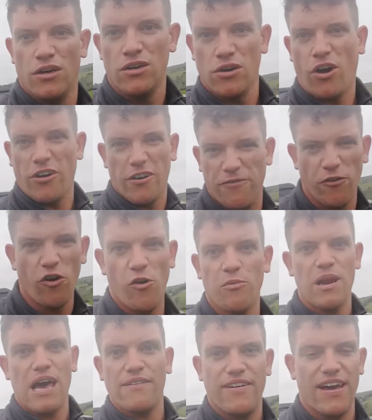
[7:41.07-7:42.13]
on a phone,
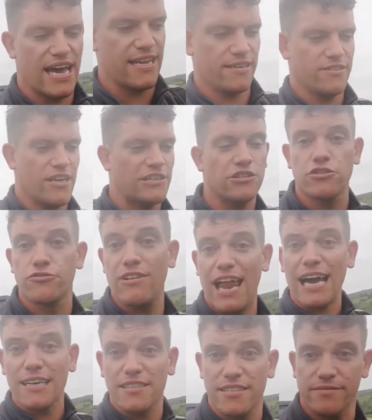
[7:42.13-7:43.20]
whatever, and just
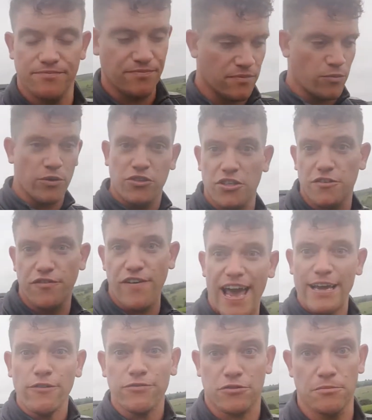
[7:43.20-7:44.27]
relaxing, which is fair
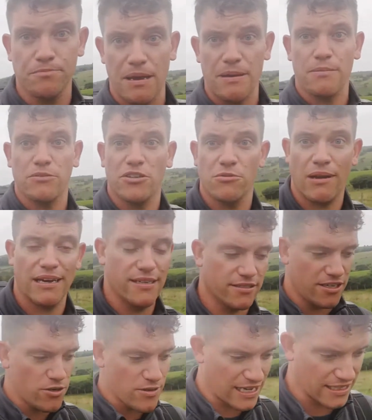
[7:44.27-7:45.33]
enough. Some people do like to
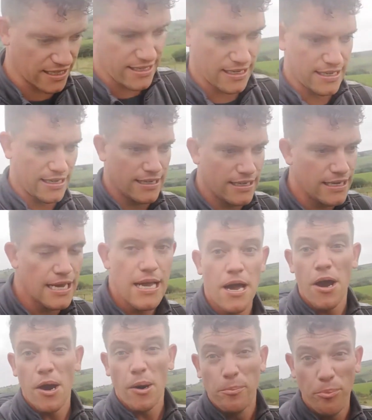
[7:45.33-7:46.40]
do that.
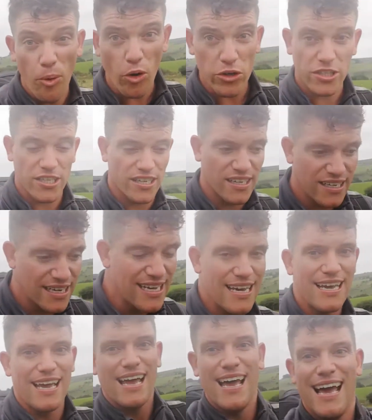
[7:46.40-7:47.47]
But
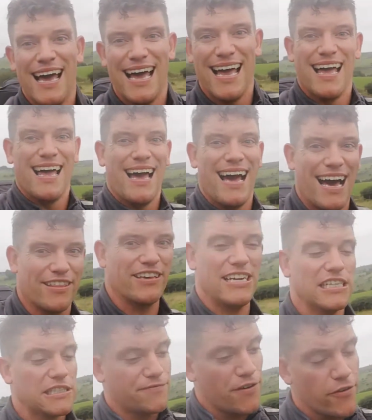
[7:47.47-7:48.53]
I think
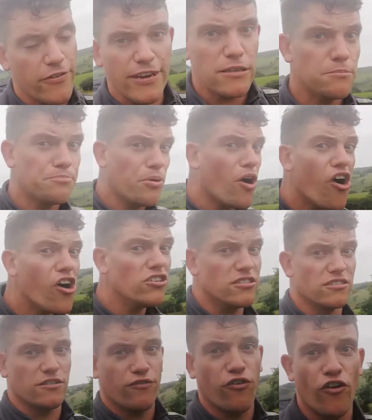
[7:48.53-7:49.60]
it's very
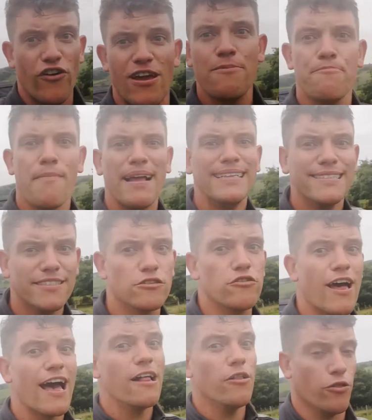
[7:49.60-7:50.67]
important for your mental
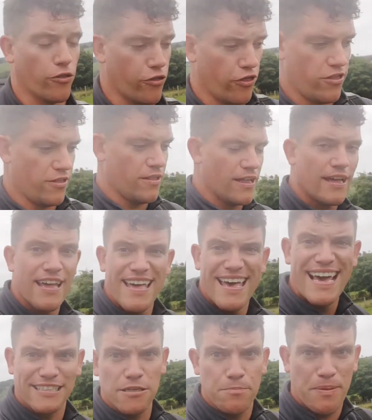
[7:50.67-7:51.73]
health.
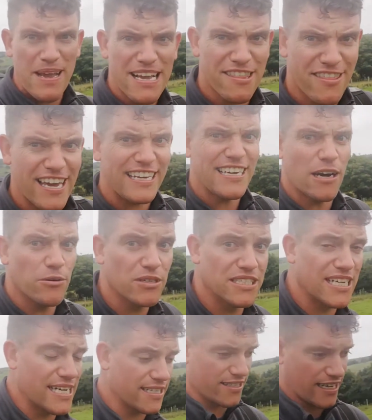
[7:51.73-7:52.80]
It's a big thing
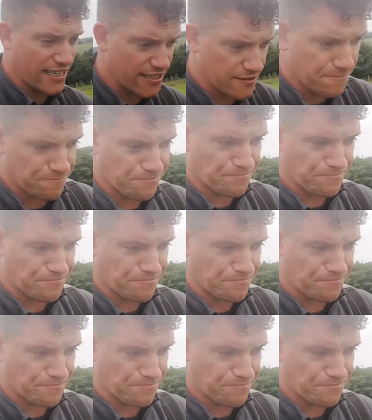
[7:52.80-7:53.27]
nowadays, that.